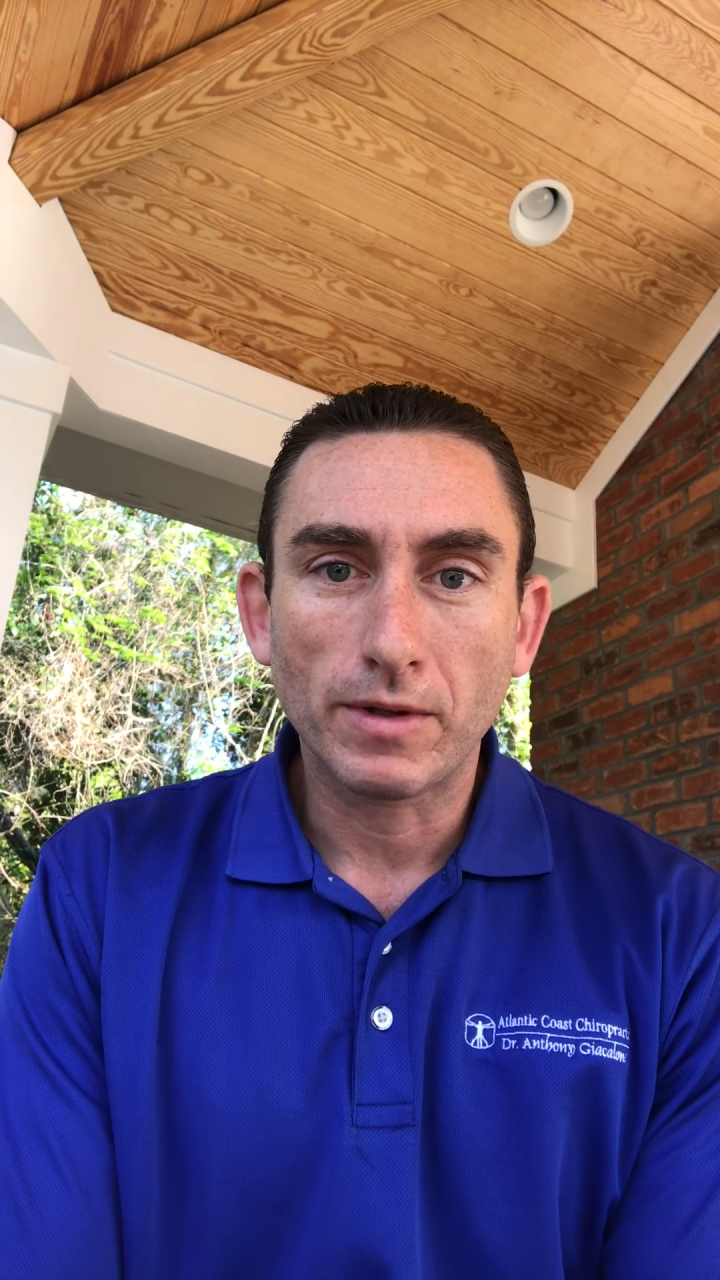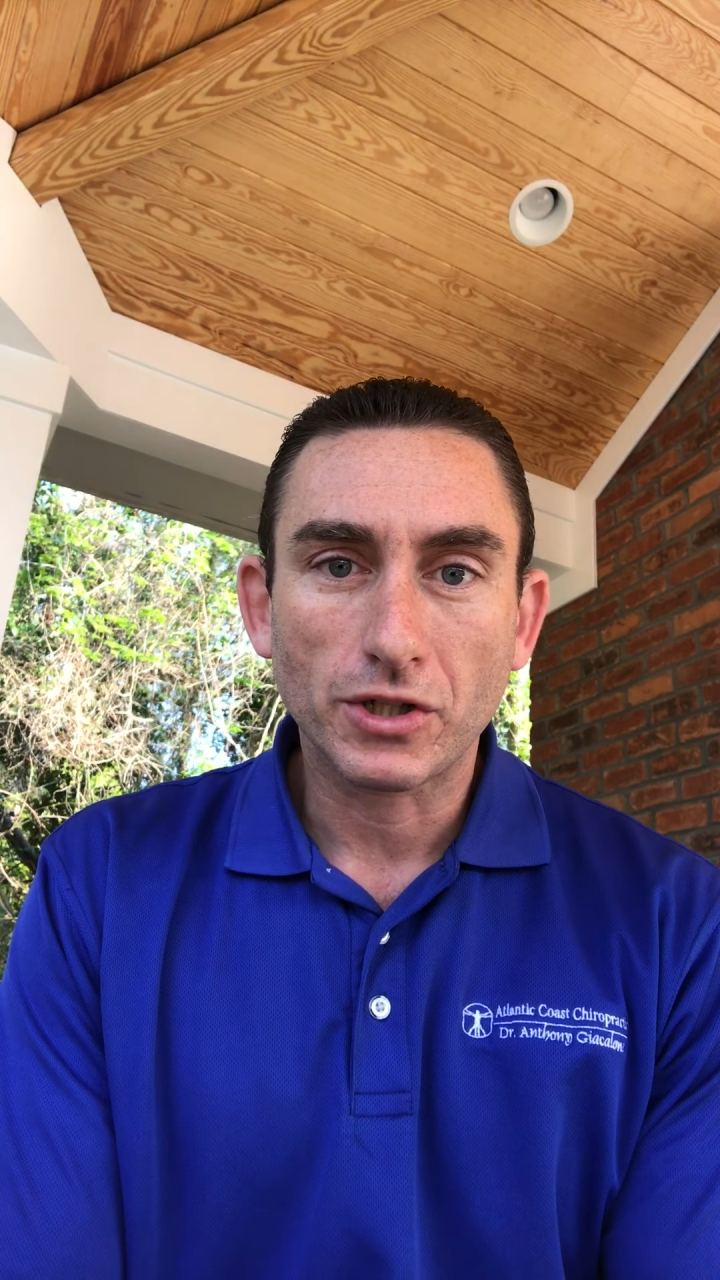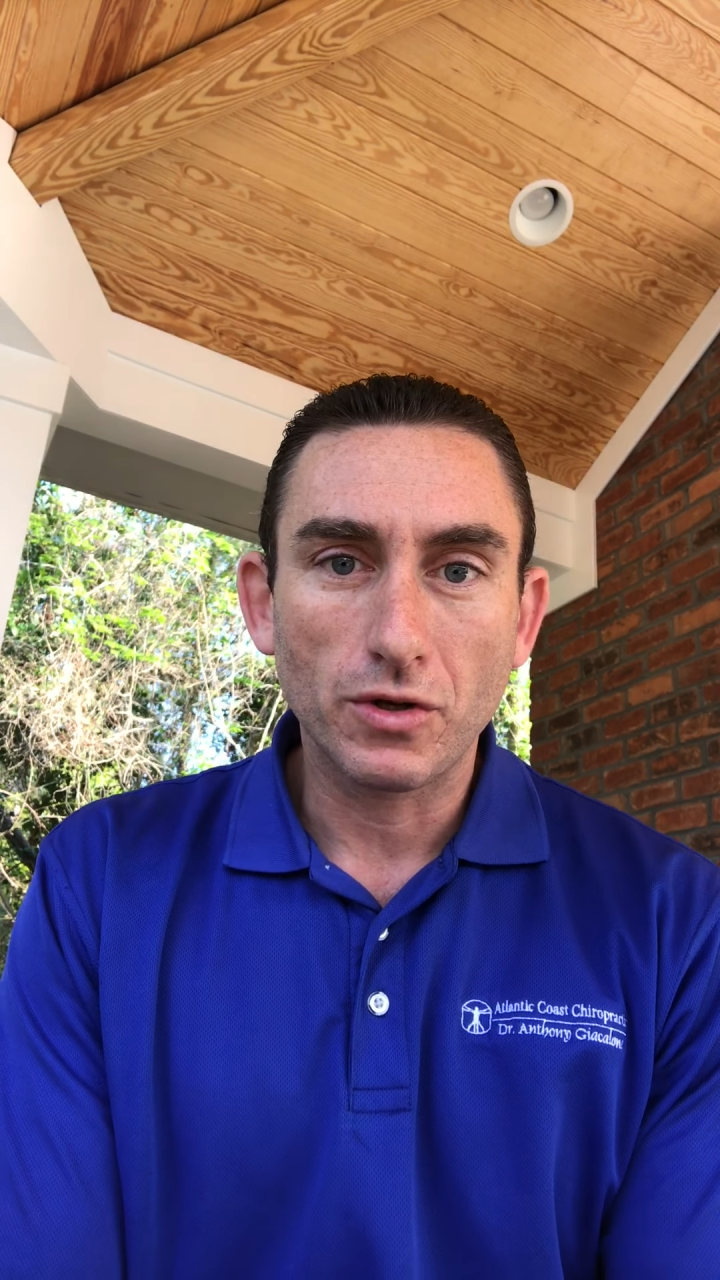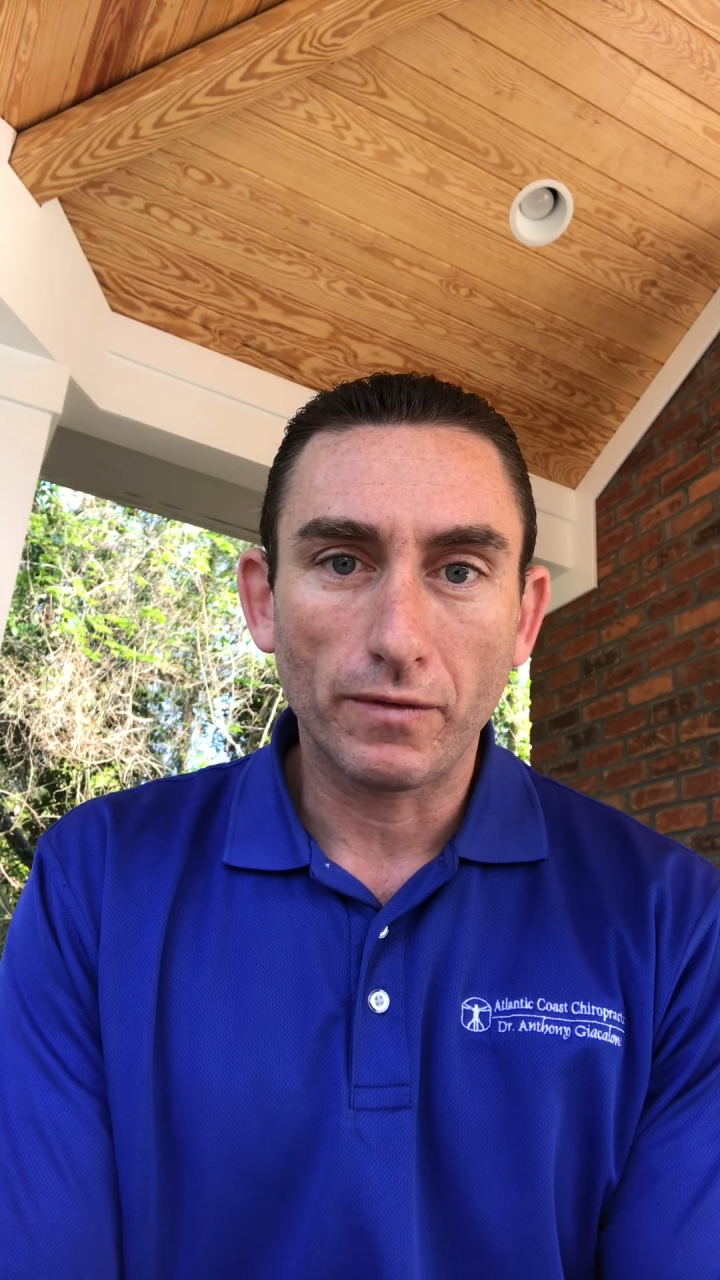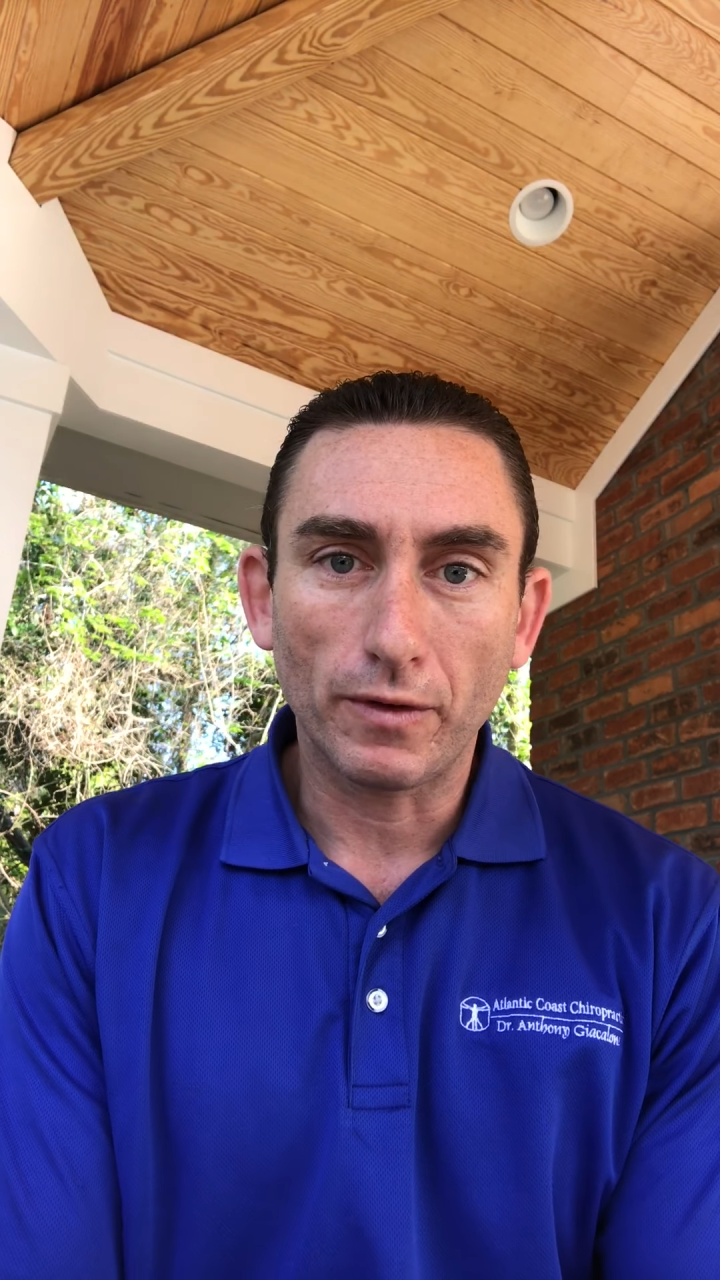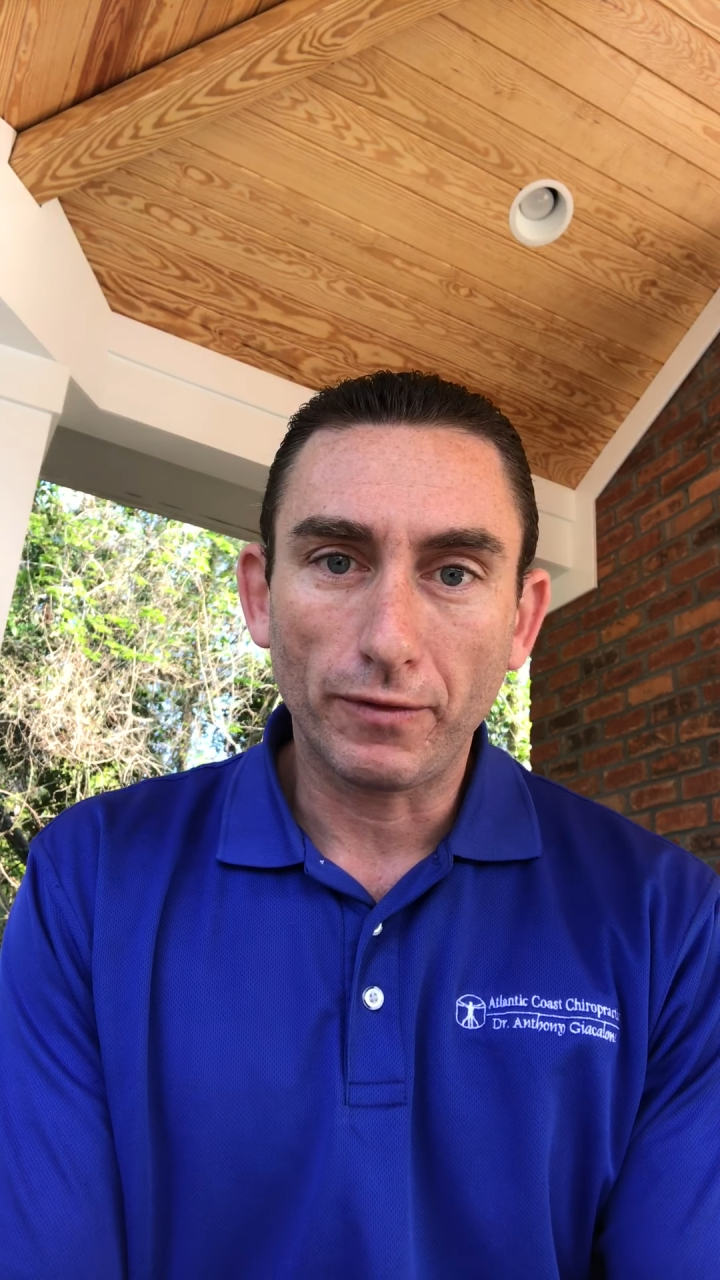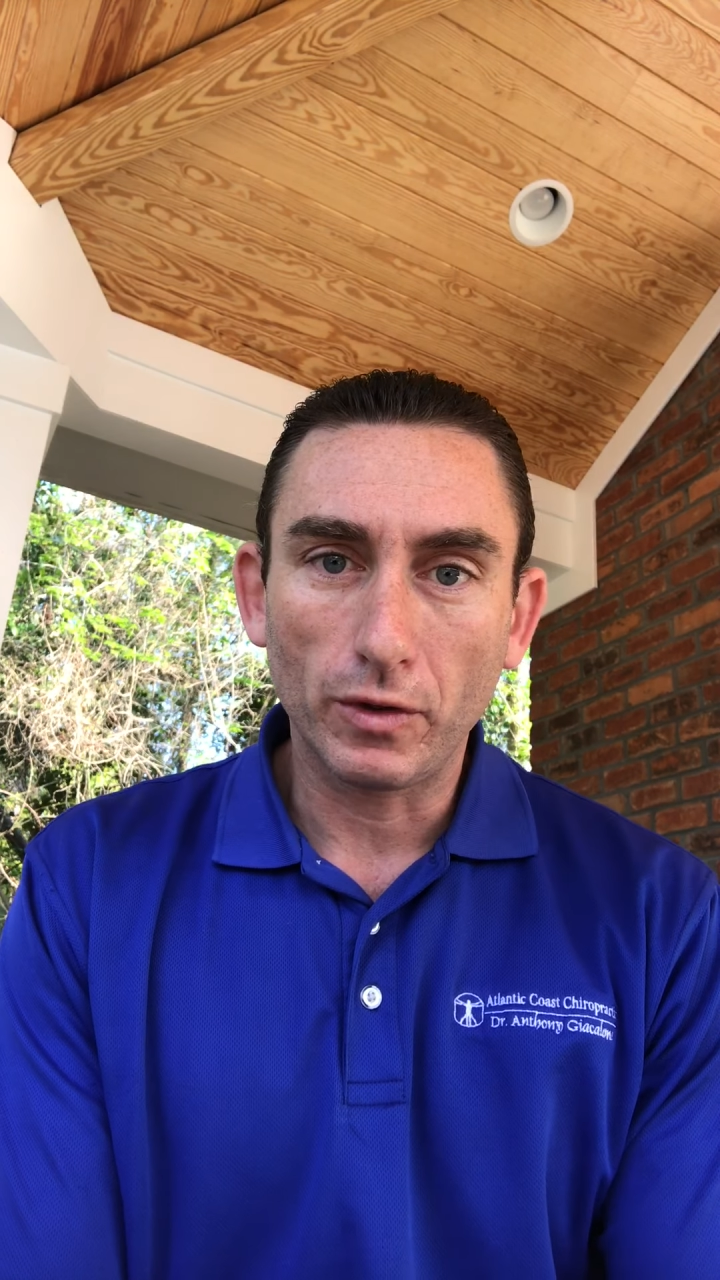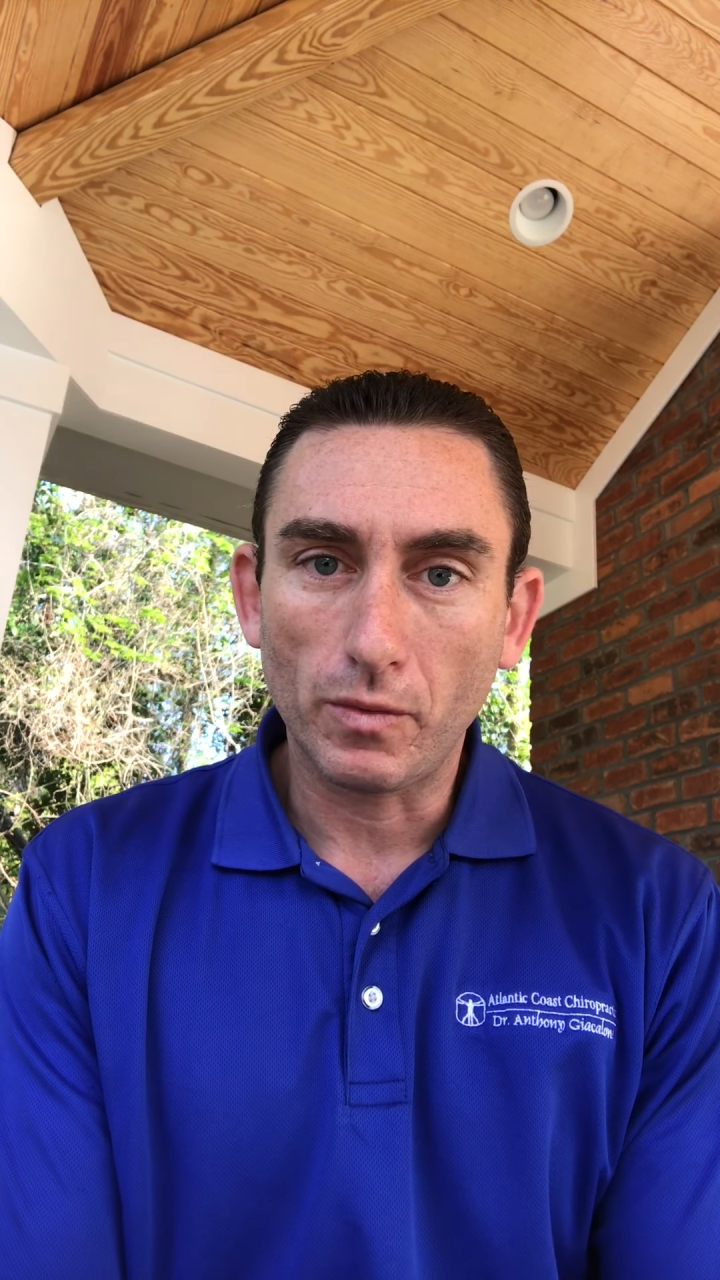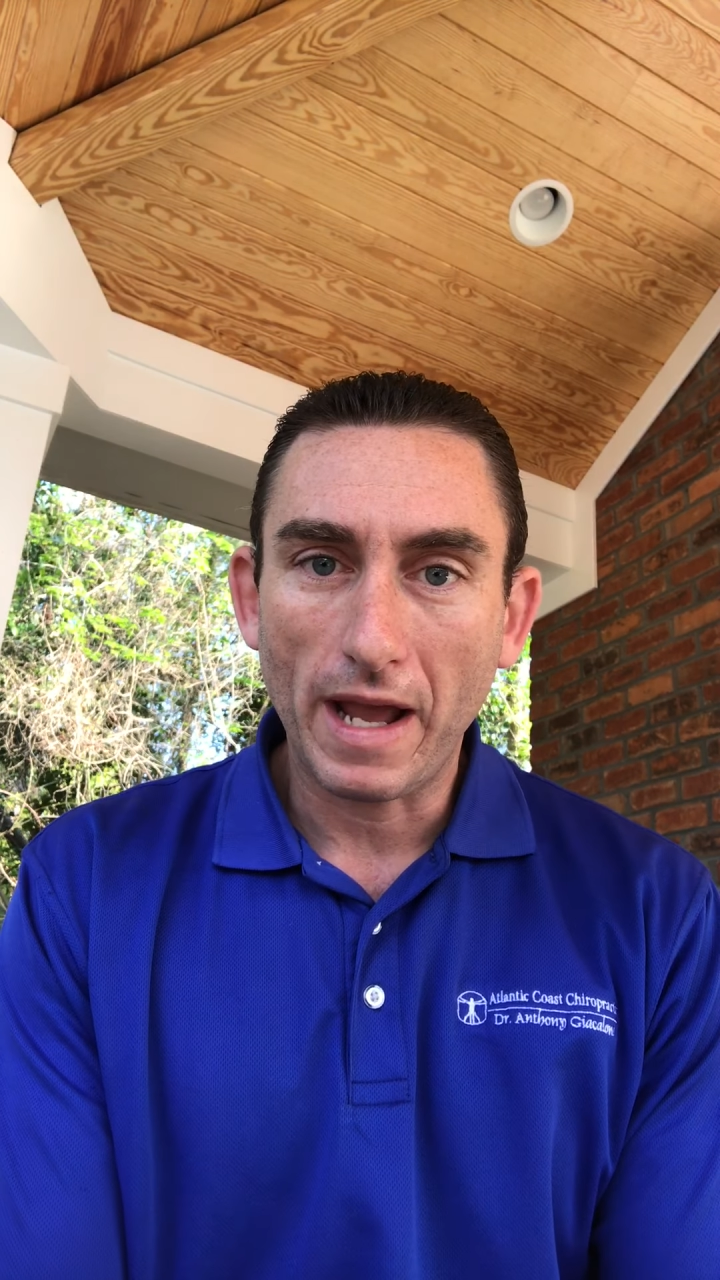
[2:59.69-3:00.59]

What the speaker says: much synovial fluid